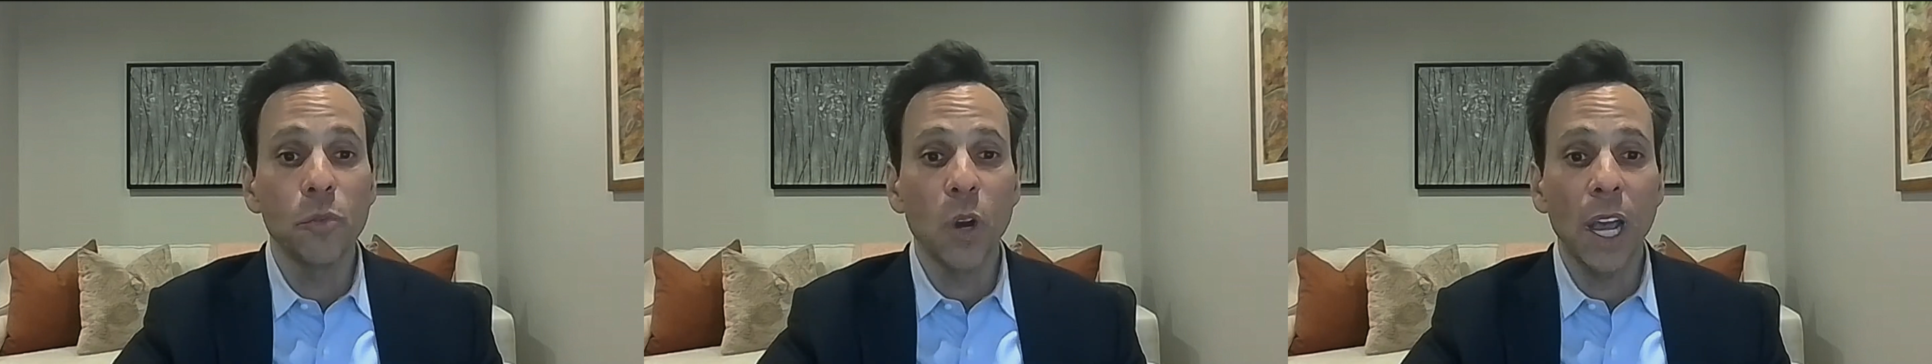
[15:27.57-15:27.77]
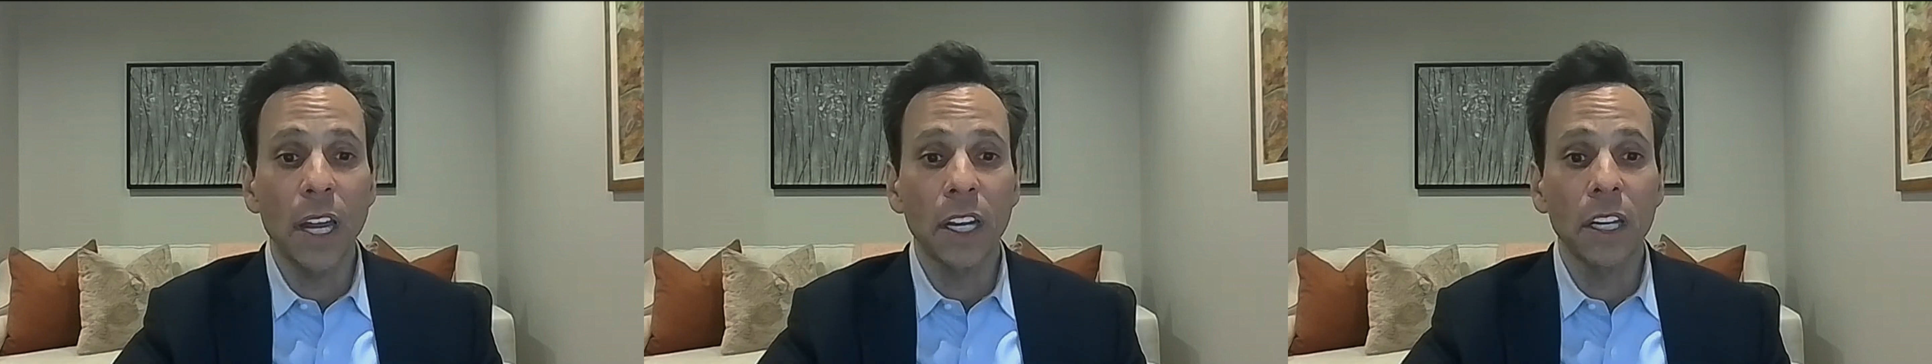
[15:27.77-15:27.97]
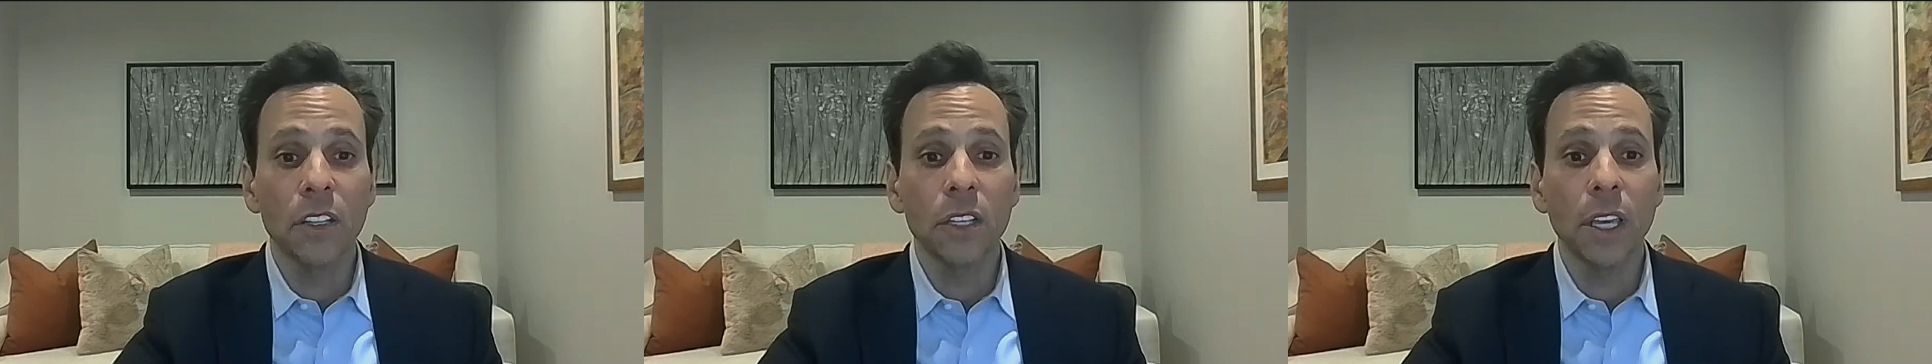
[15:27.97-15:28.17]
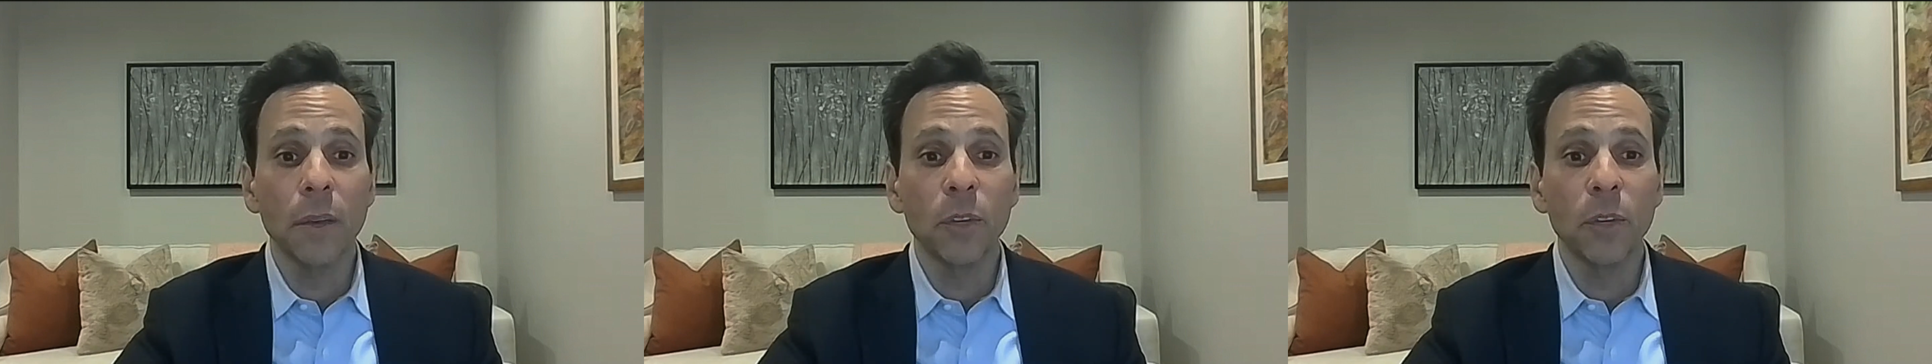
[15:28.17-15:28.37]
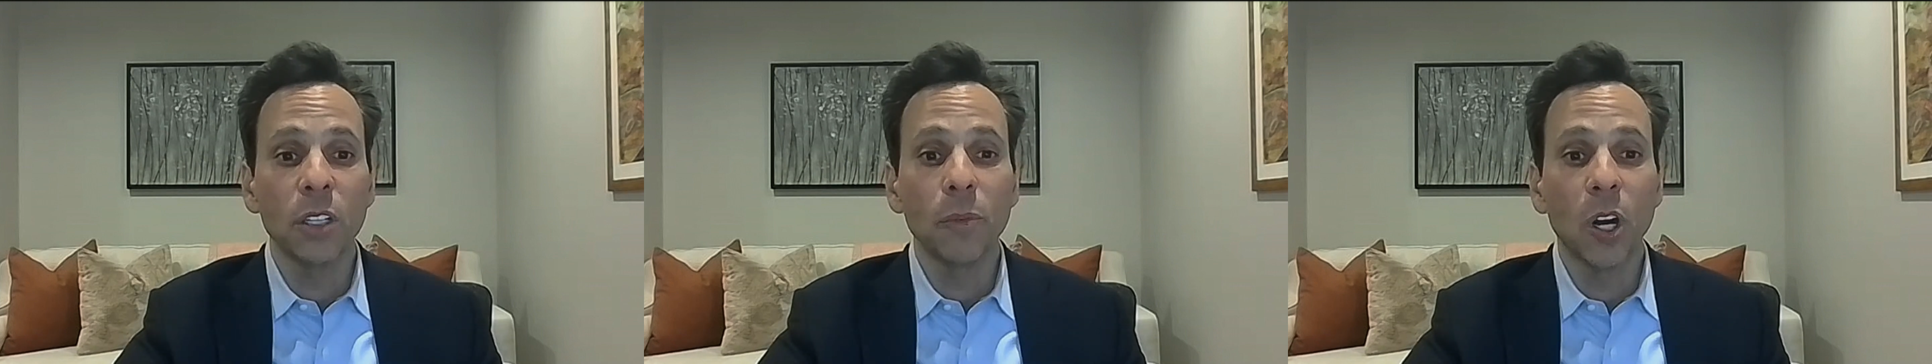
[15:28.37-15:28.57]
products
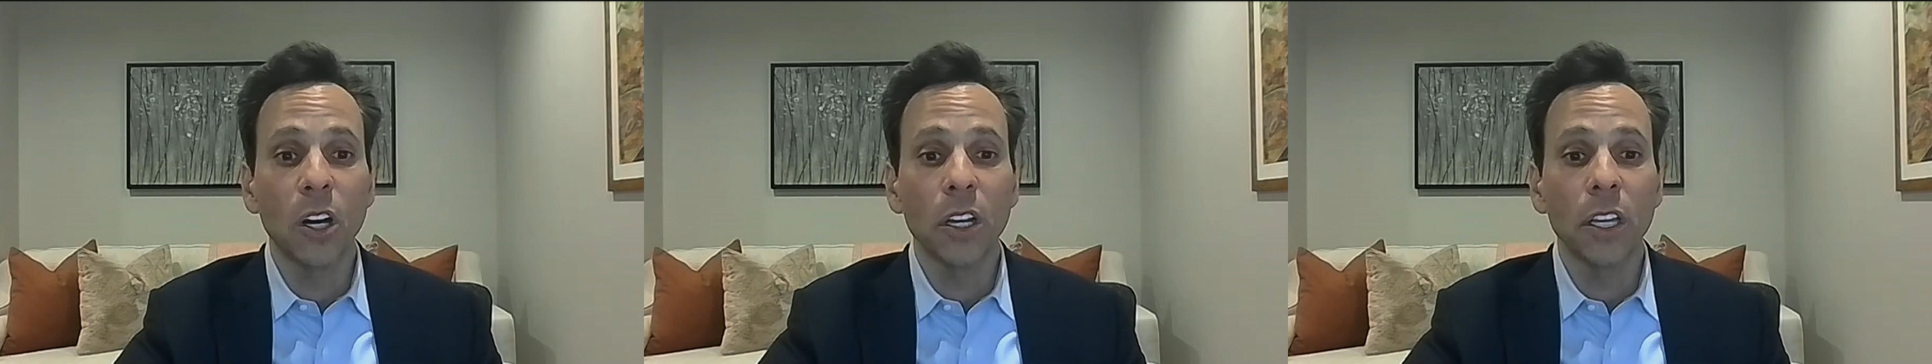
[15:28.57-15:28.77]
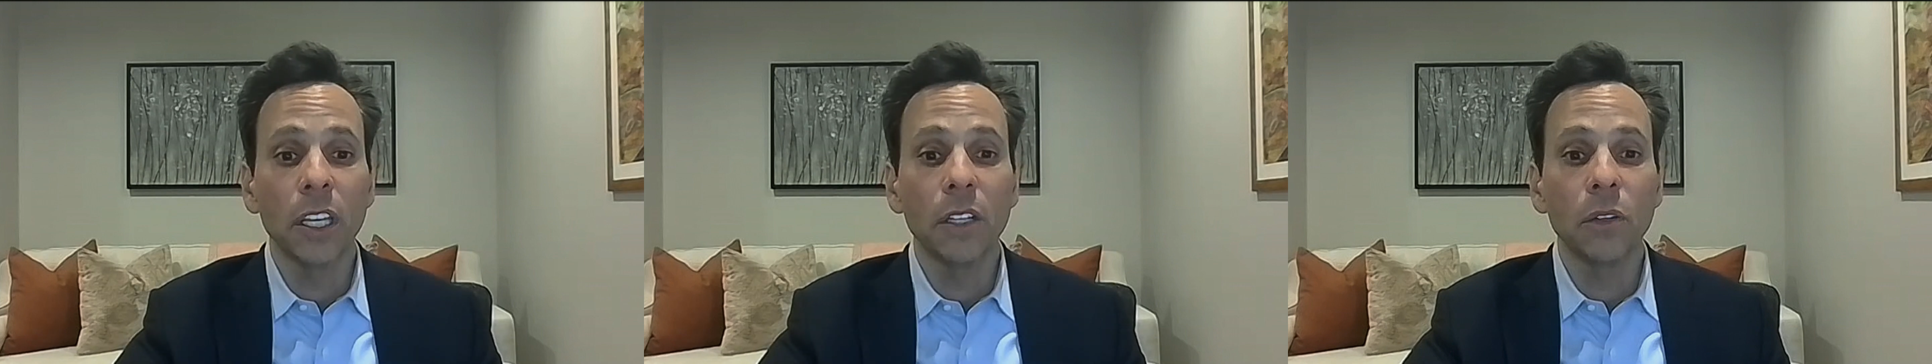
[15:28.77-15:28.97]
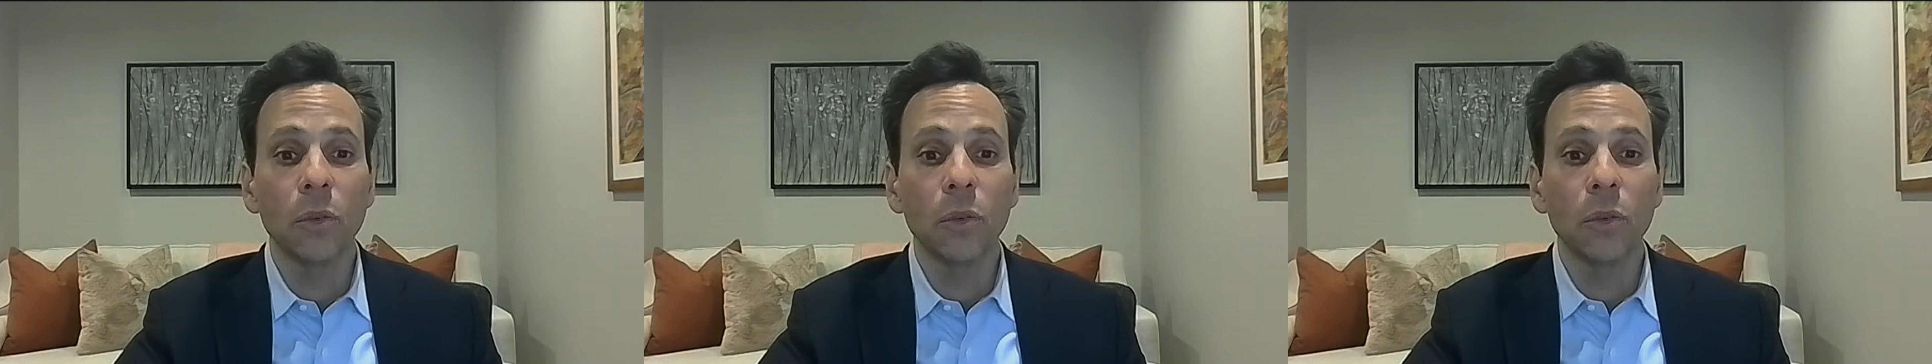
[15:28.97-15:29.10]
coming to market